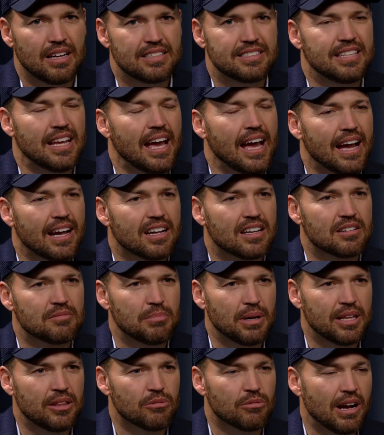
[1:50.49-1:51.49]
attack
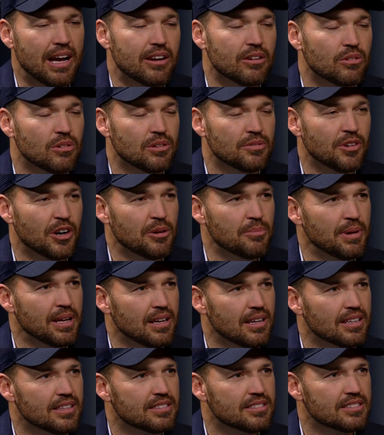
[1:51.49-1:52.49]
by the radical
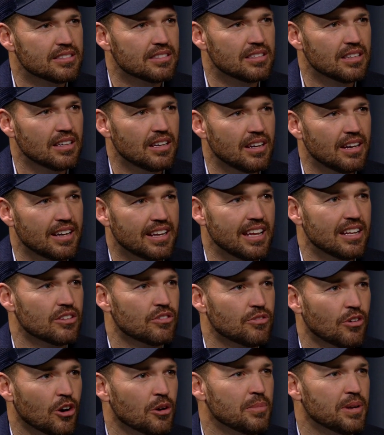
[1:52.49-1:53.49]
environmentalists uh,
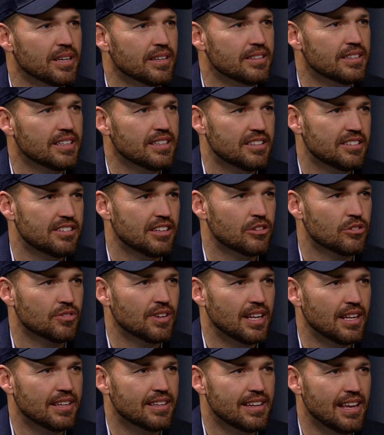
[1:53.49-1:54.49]
against farming in the Central
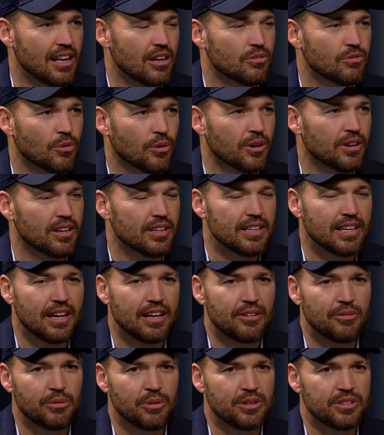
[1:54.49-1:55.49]
Valley of California, and
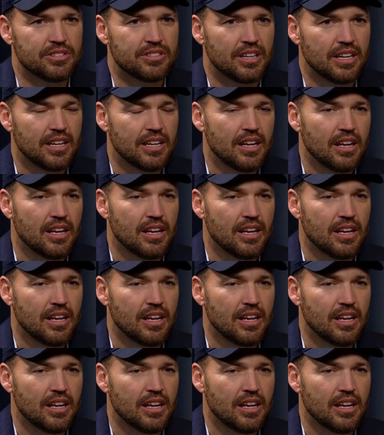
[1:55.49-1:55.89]
that was